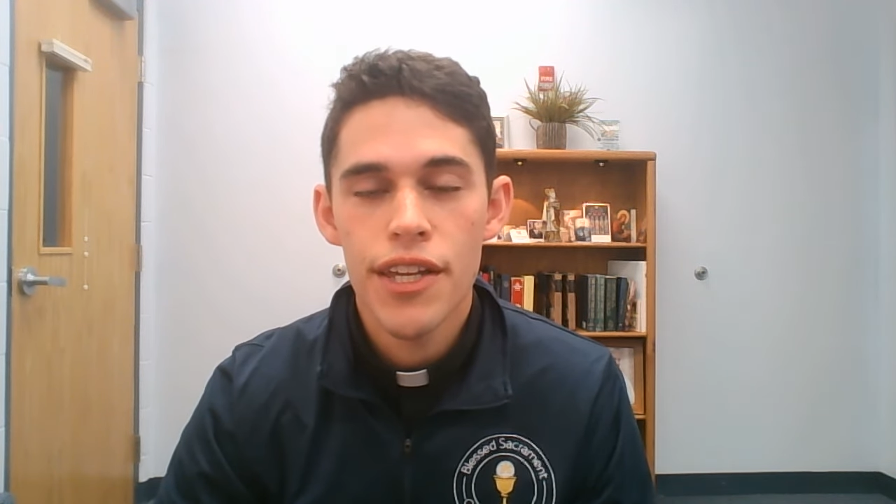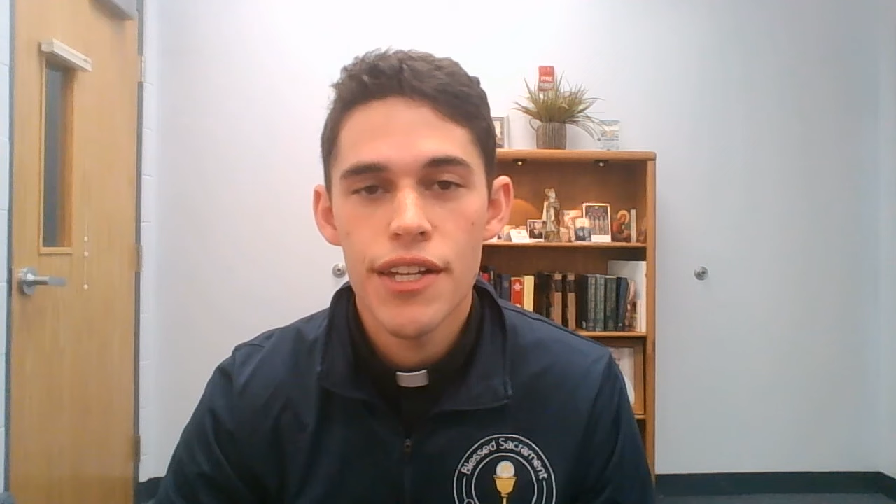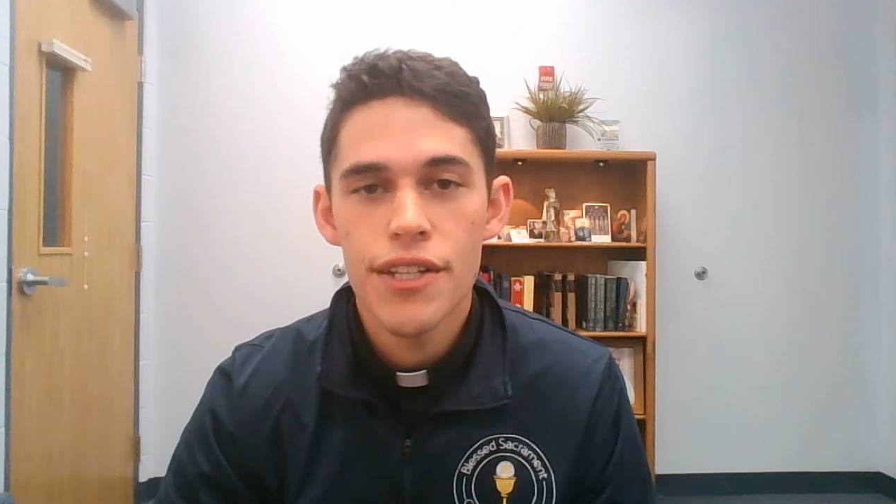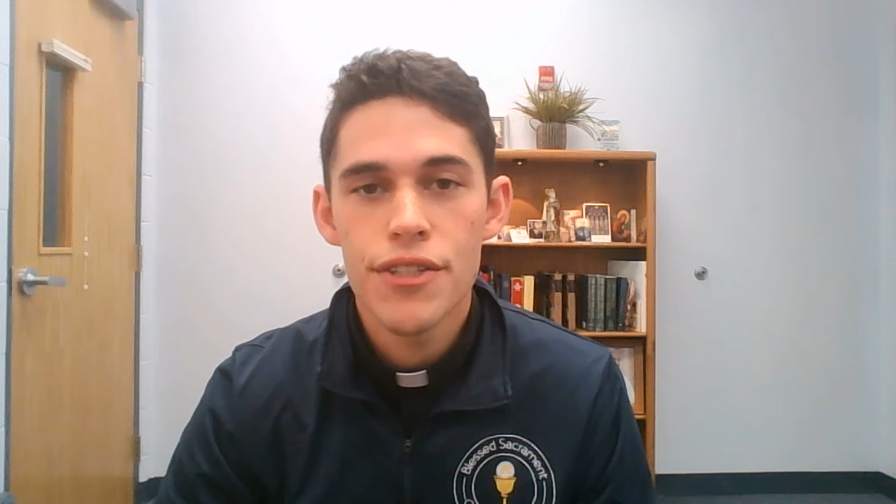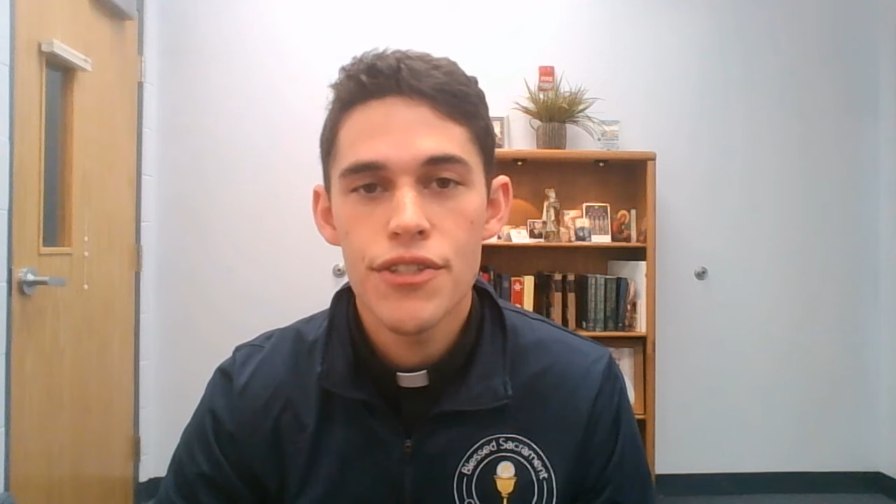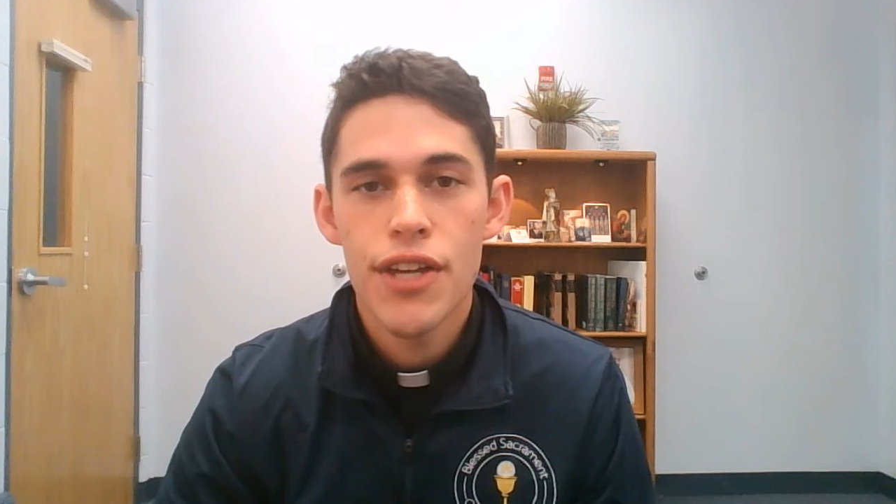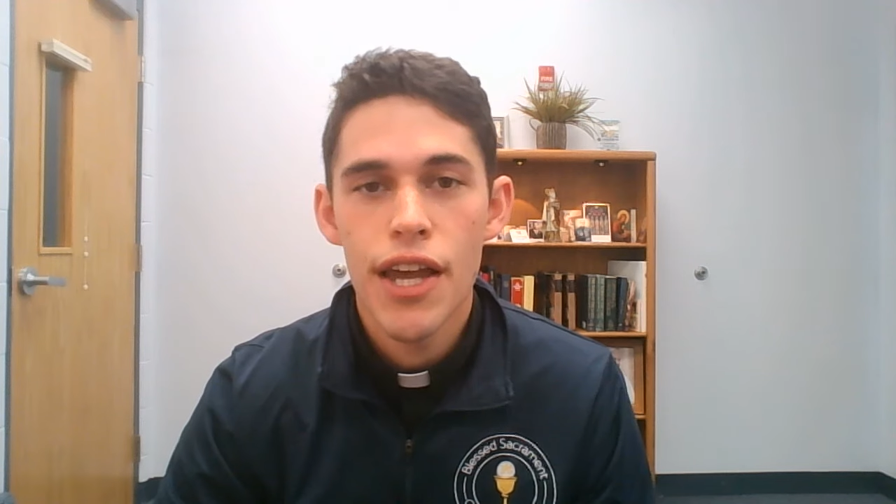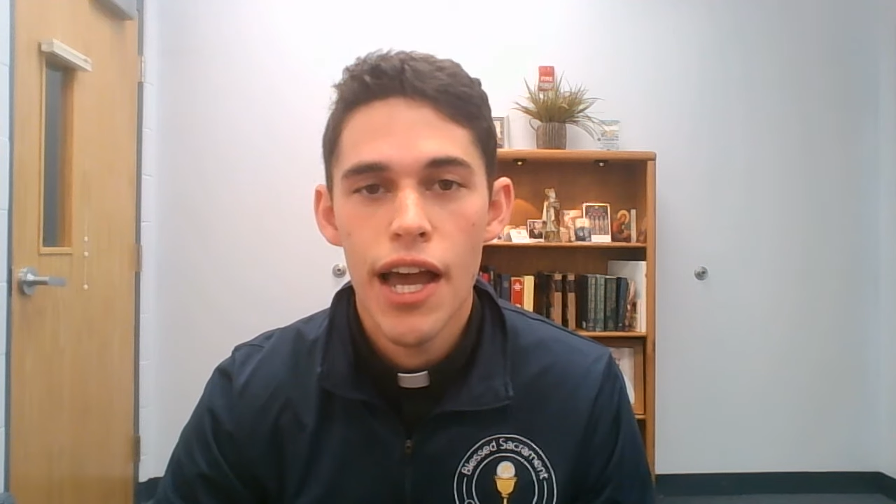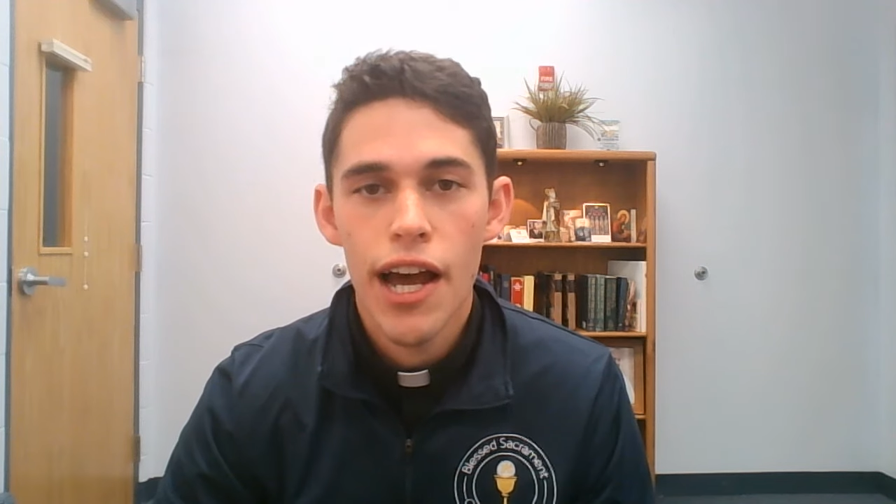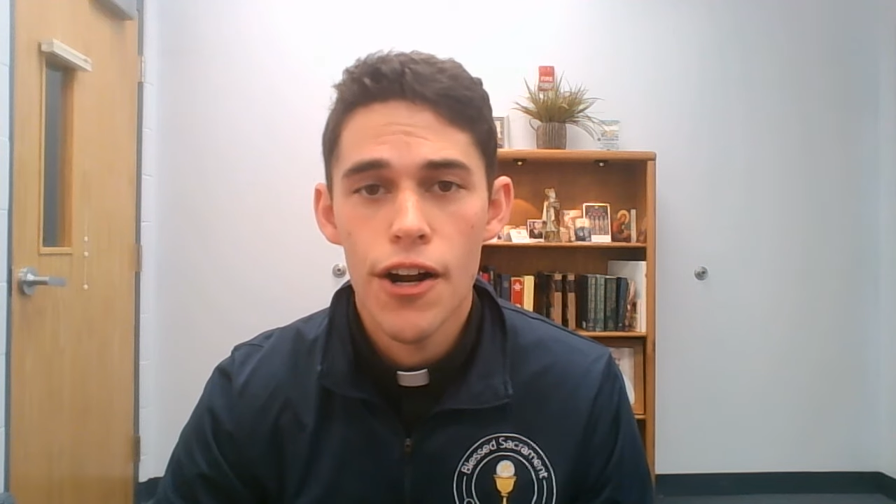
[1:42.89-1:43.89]
kids
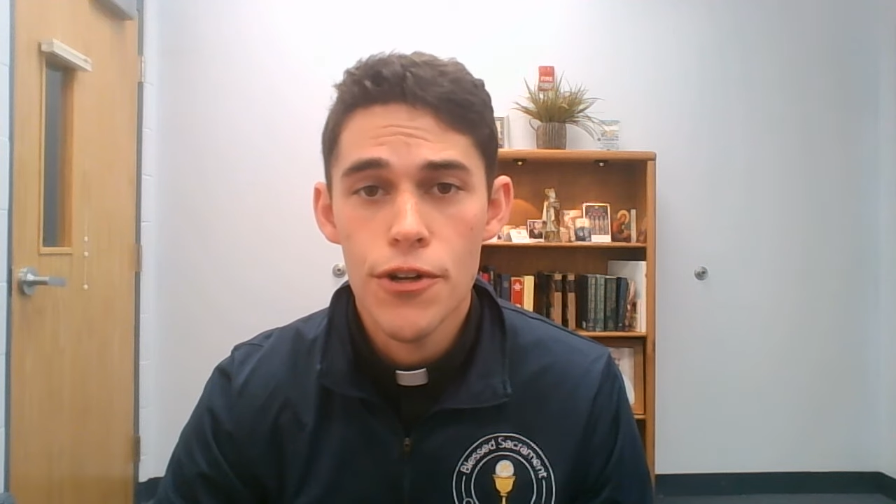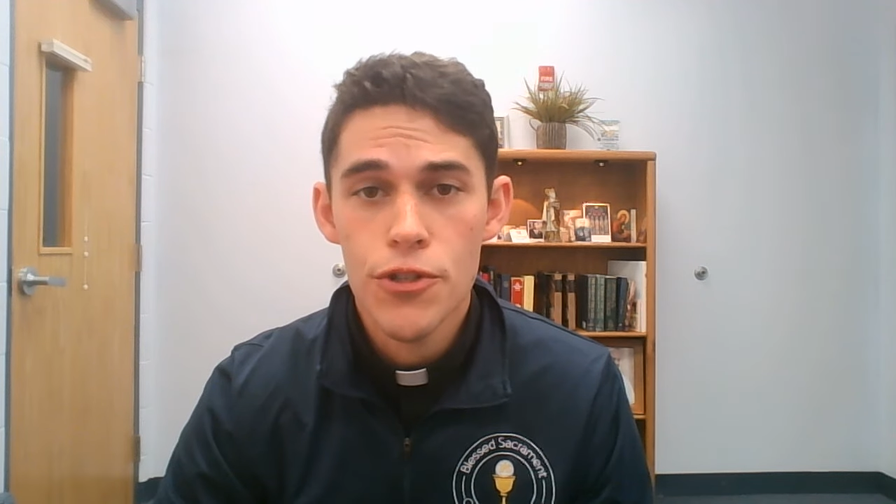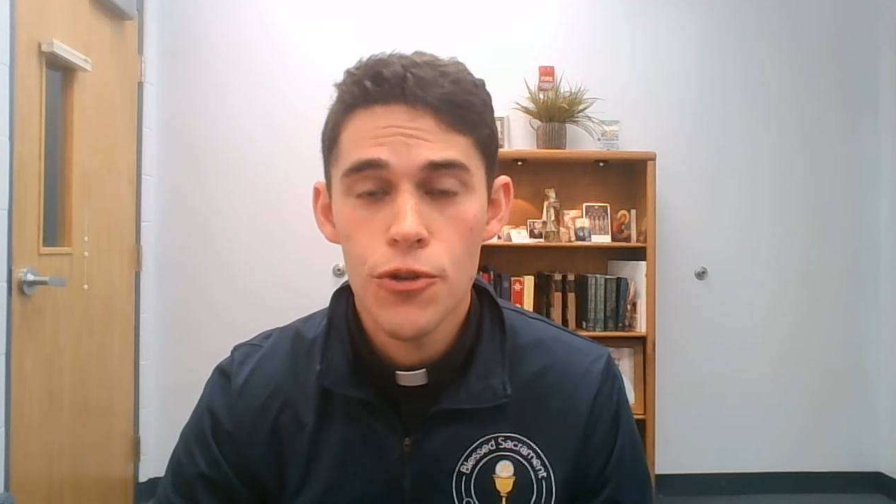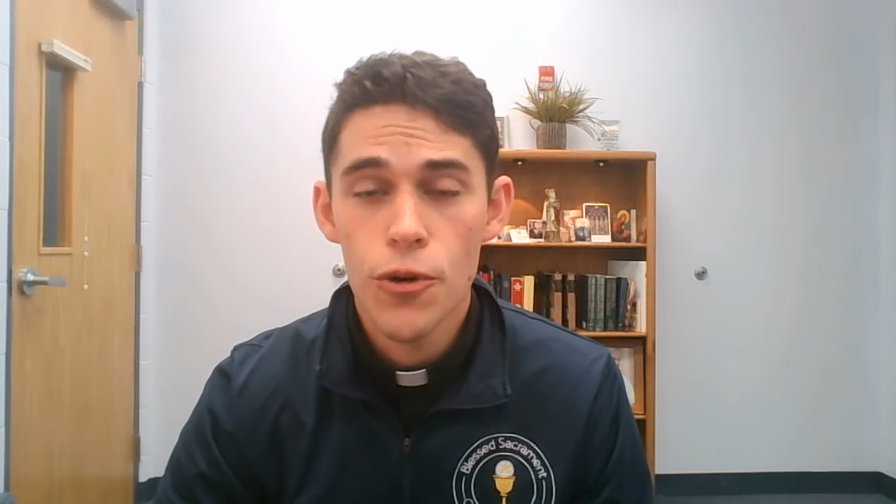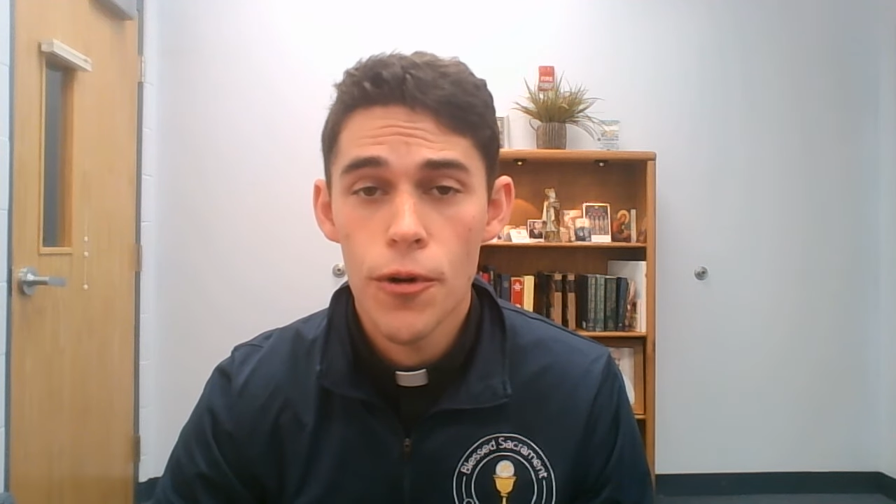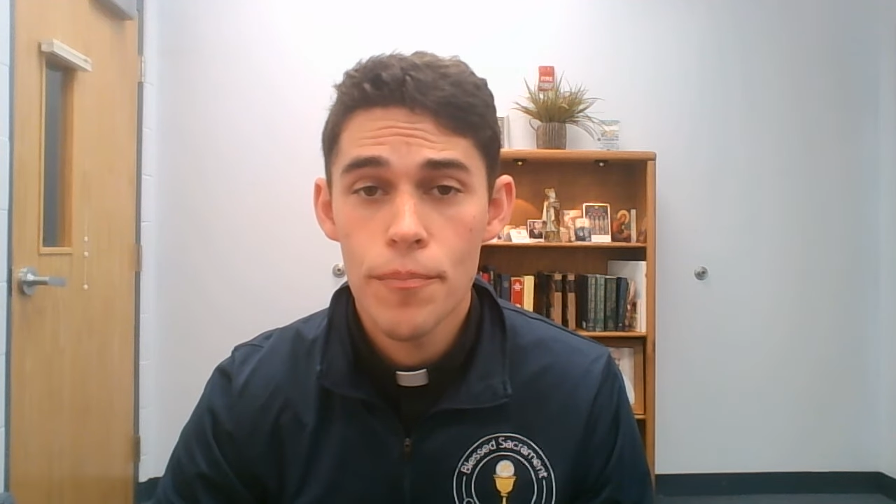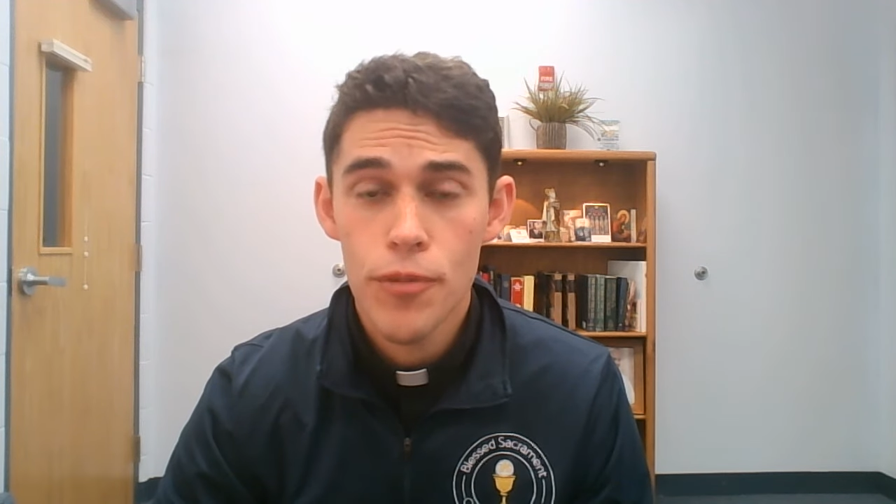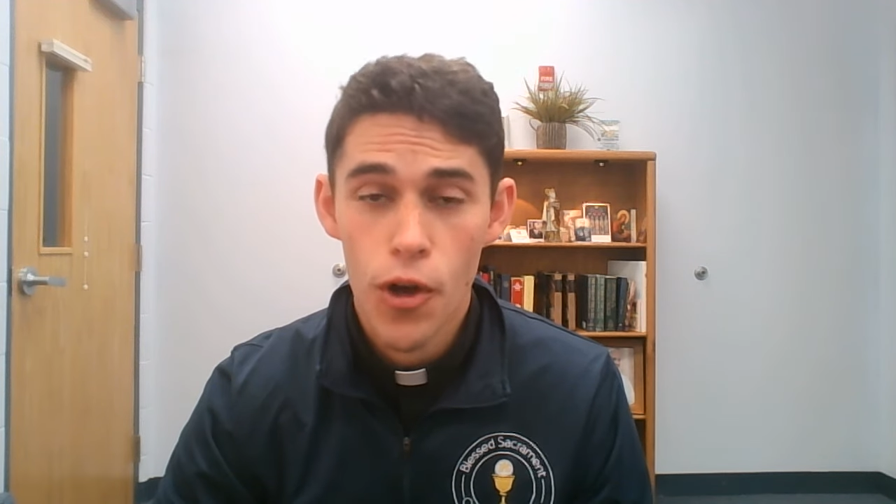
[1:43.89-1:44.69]
at our school.